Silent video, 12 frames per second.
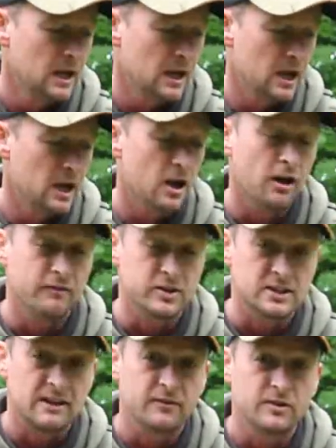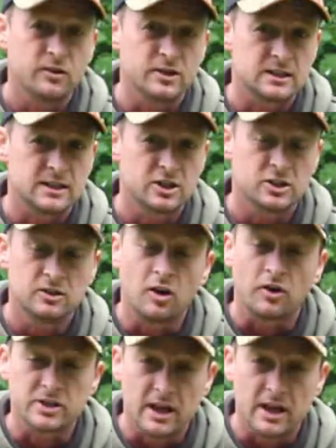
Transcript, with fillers: uh, of a seven night session that I'll